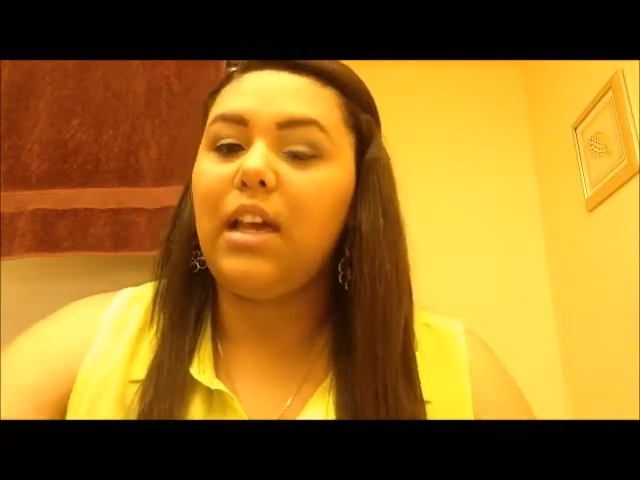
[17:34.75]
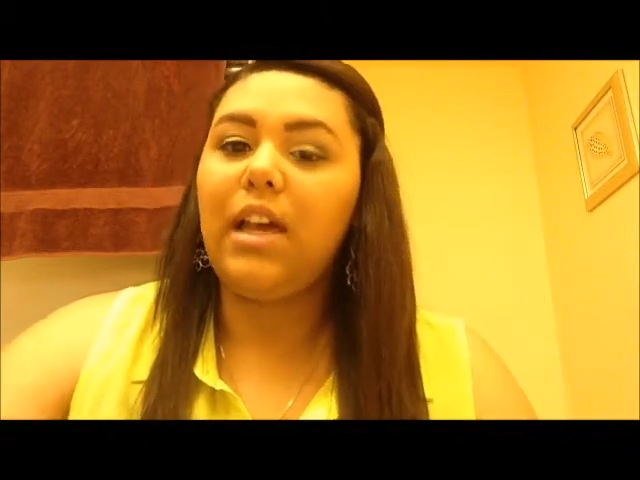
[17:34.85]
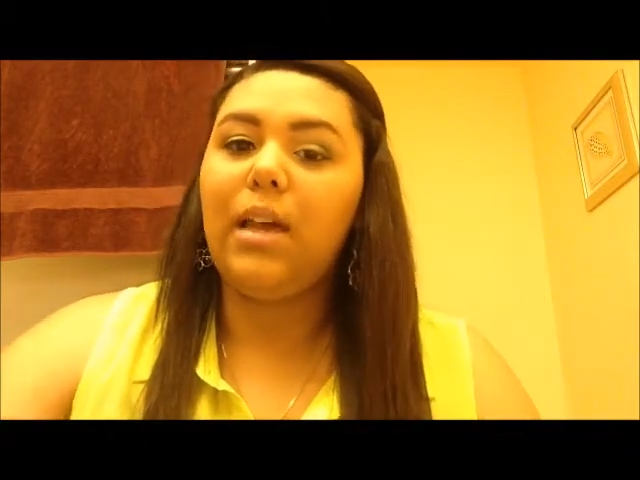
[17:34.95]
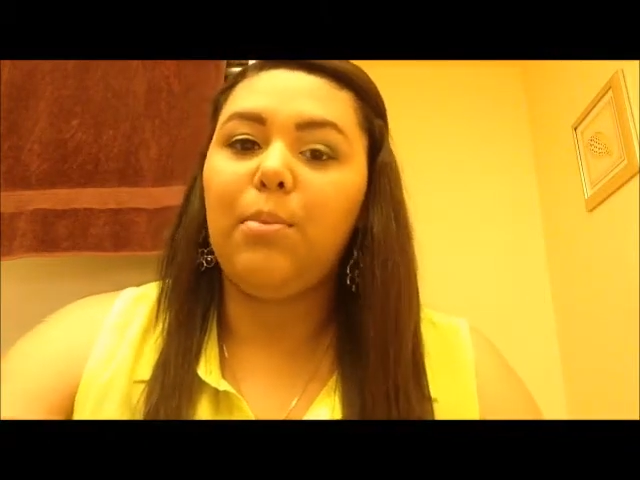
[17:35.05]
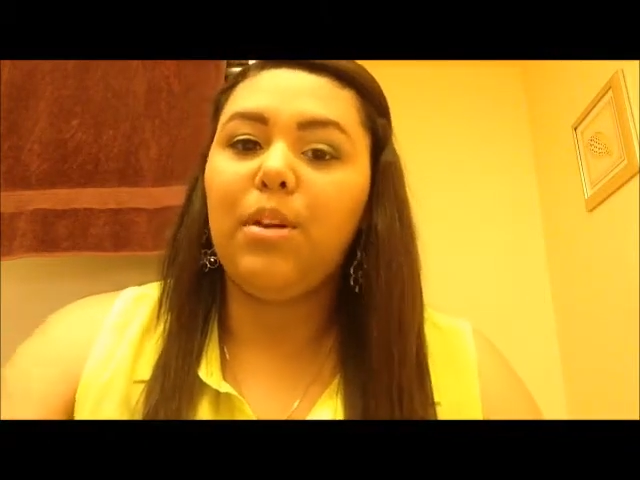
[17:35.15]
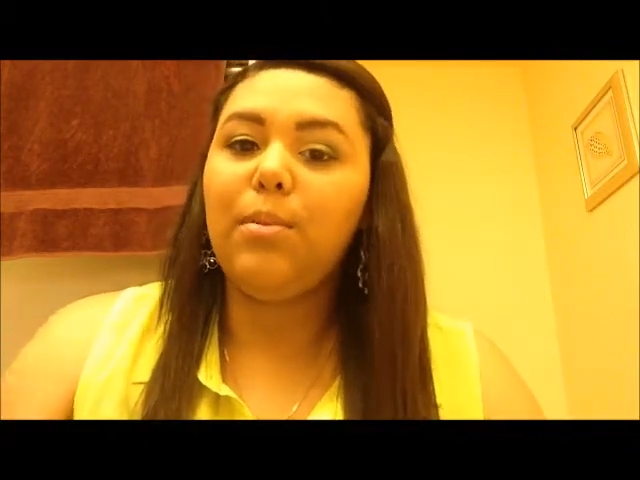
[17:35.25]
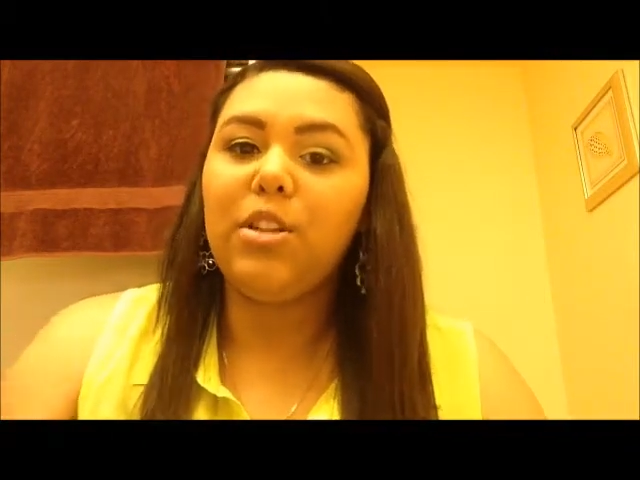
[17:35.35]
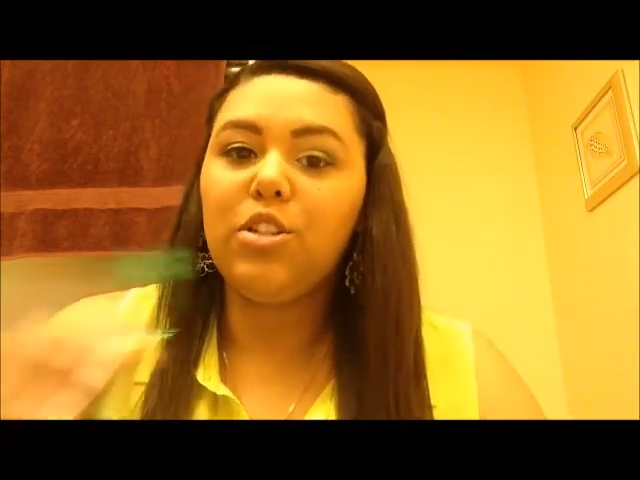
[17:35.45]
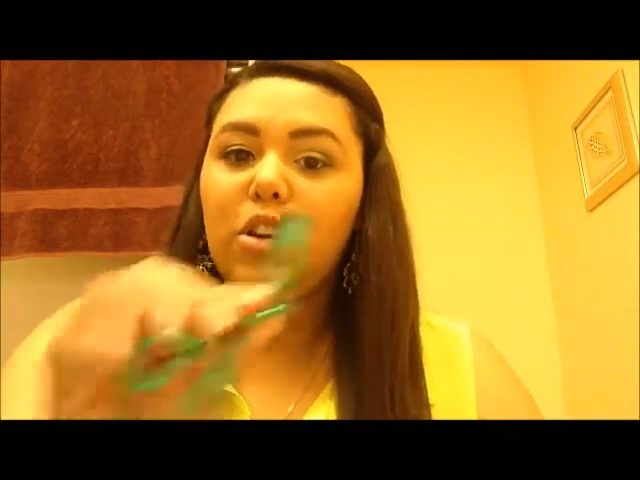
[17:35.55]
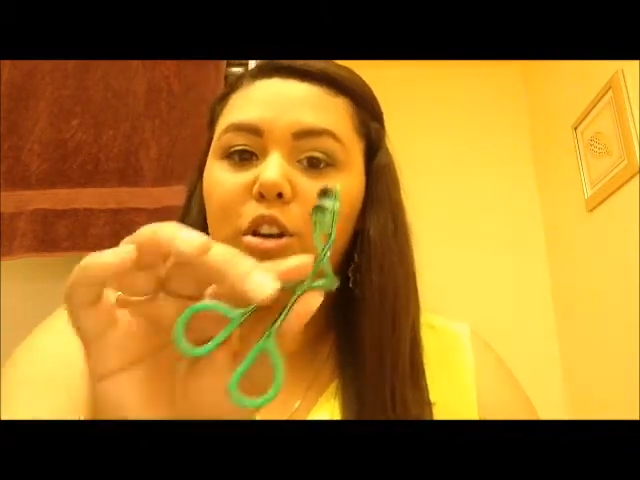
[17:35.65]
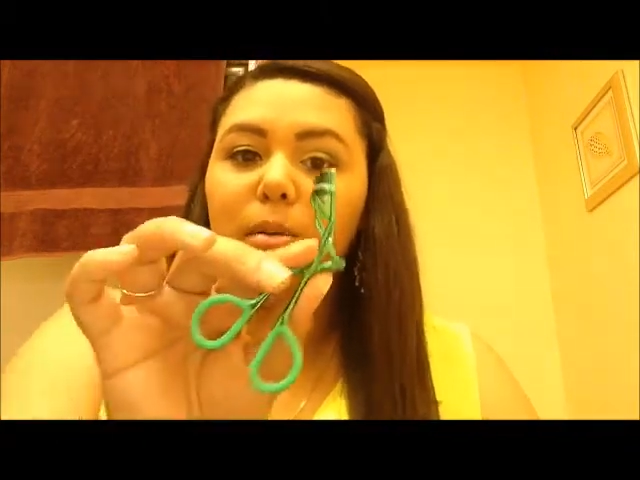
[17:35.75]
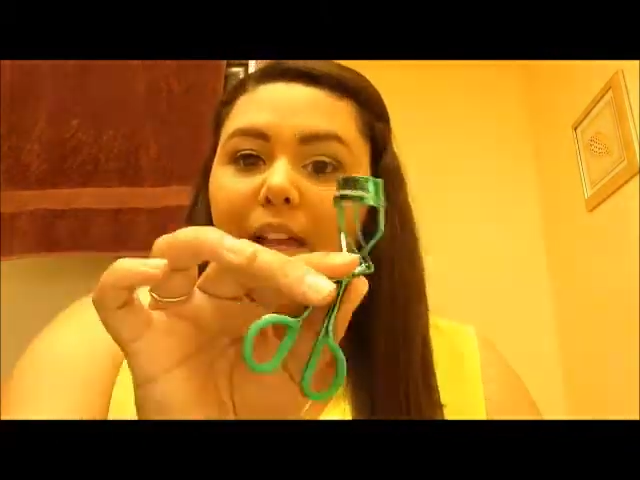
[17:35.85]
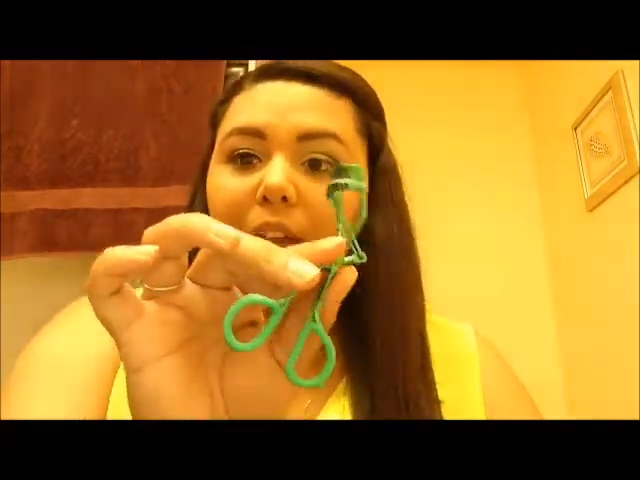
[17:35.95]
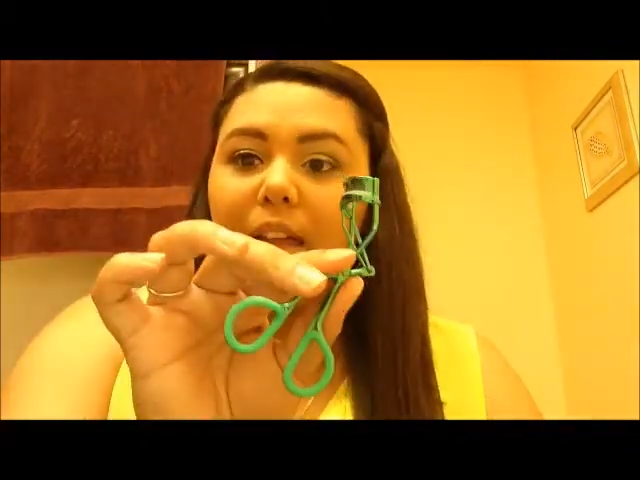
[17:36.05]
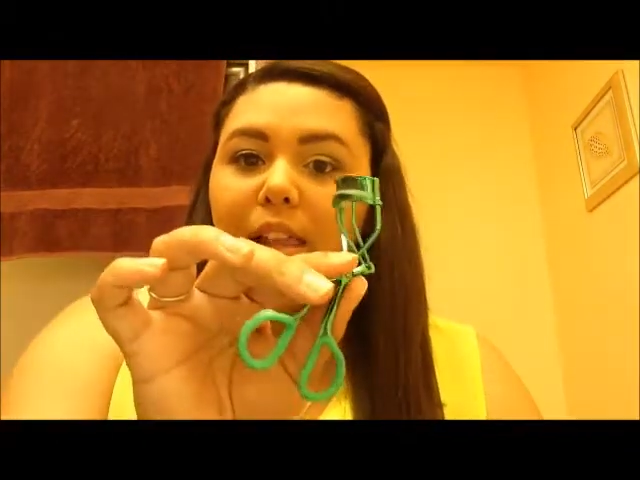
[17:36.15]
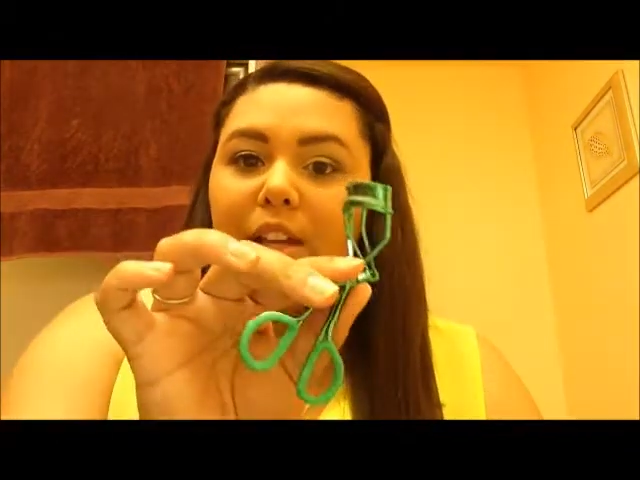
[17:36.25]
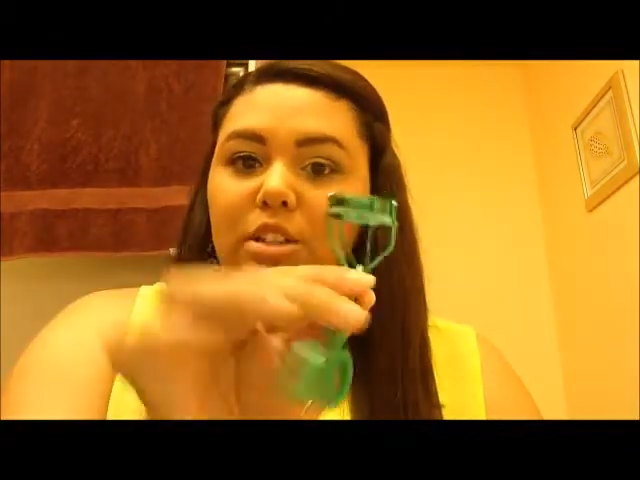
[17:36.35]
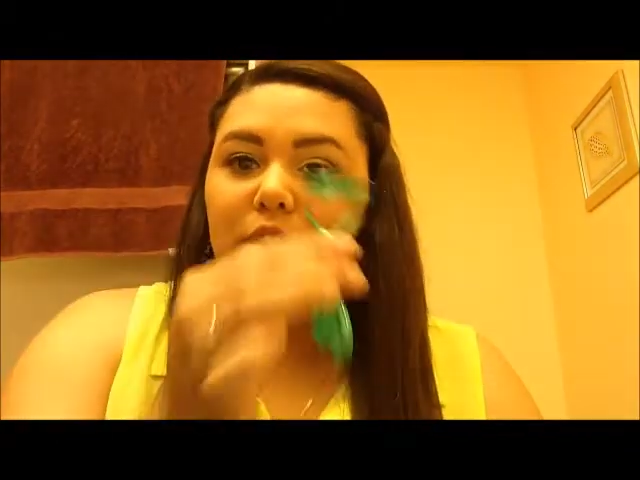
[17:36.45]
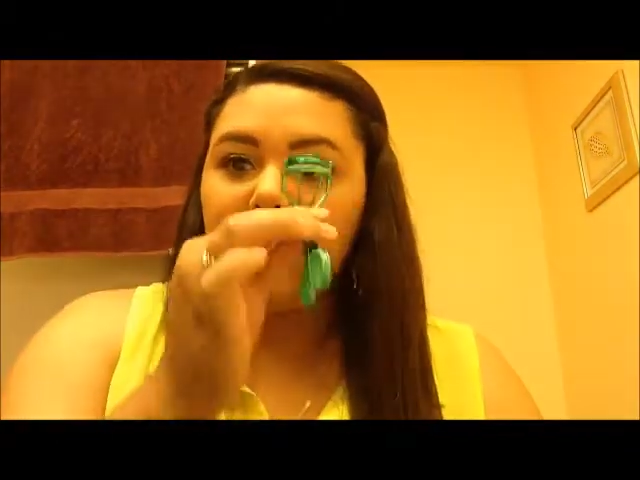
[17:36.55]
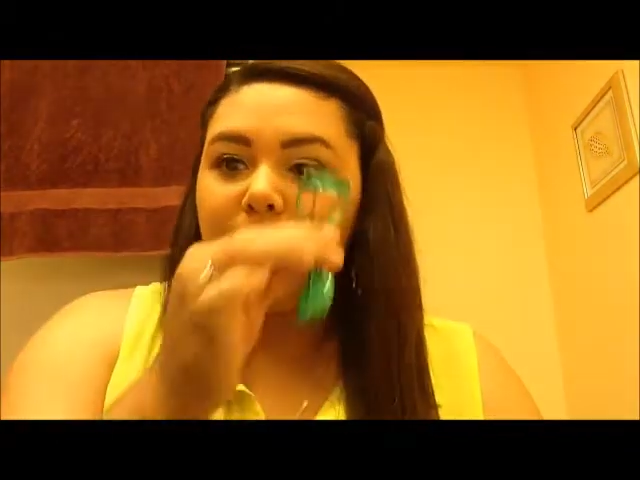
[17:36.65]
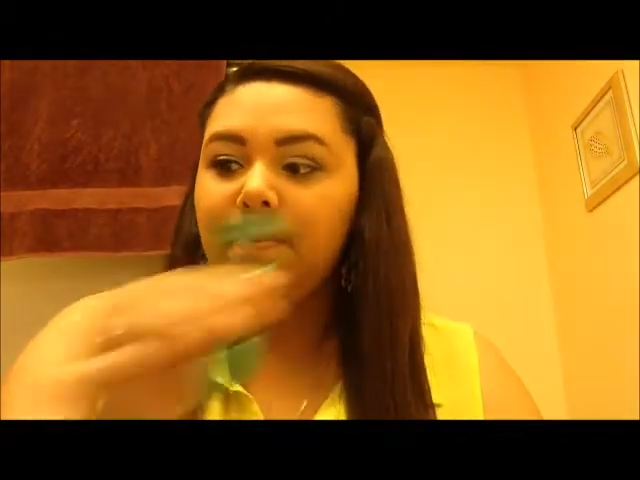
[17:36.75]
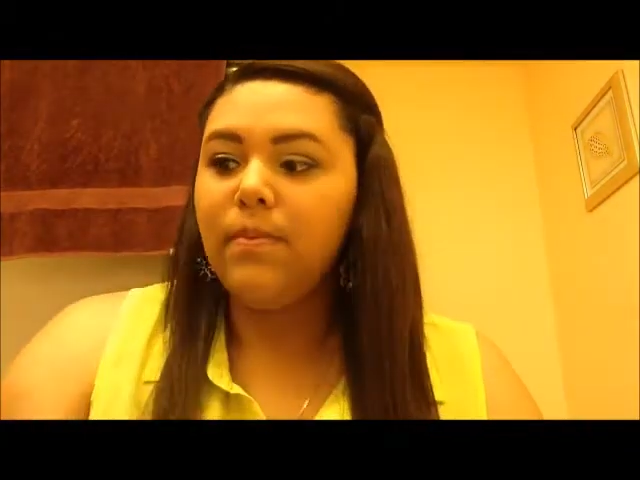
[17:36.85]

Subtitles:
I pretty much curl my eyelashes,